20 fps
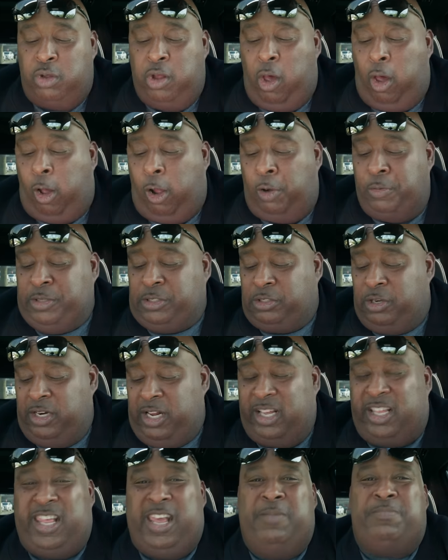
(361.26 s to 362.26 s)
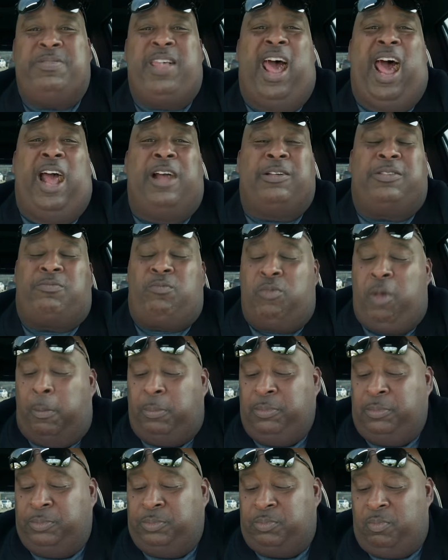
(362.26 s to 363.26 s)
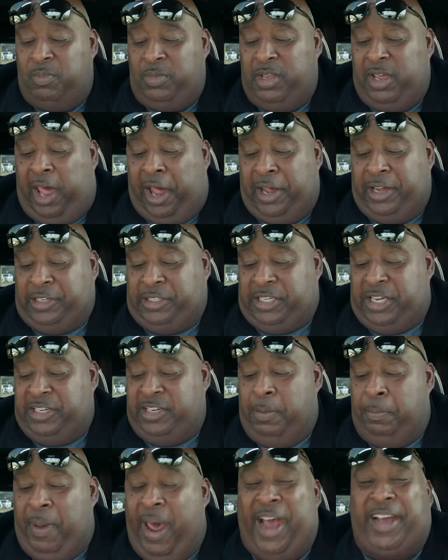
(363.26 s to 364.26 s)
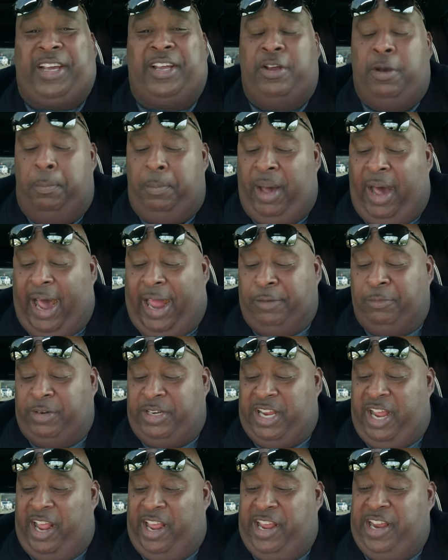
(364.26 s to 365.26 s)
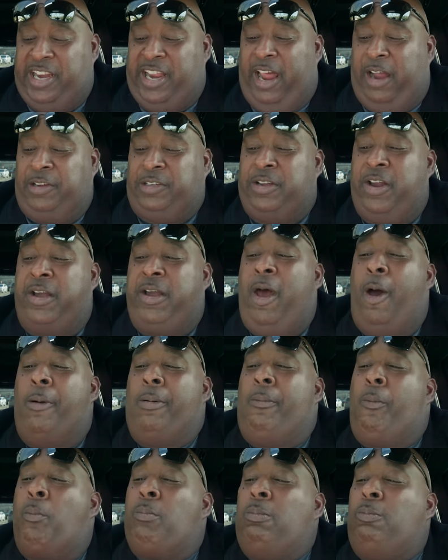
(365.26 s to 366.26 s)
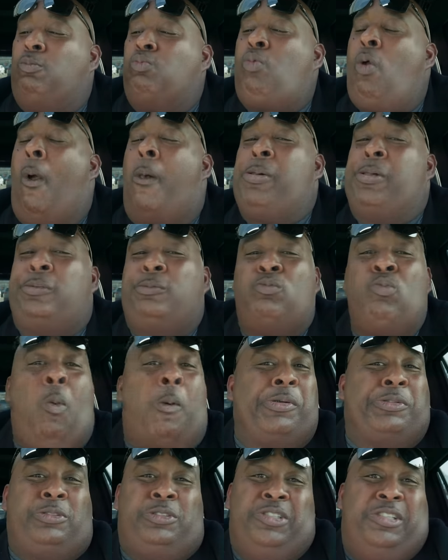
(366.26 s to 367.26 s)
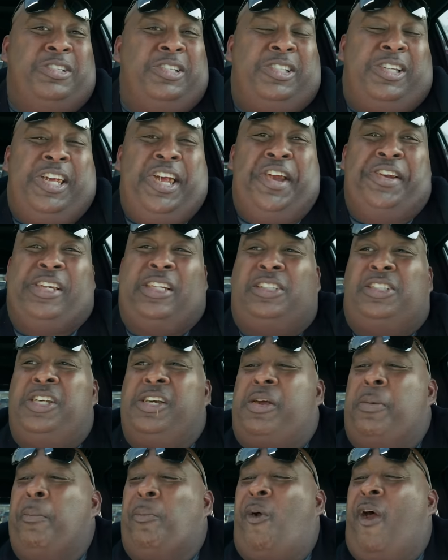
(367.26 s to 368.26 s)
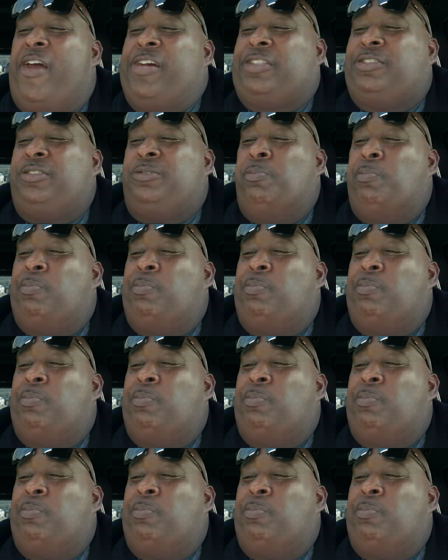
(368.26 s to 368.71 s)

you're always going to keep that in the back of your mind when you eat it, you know? You're just eating the chicken breast.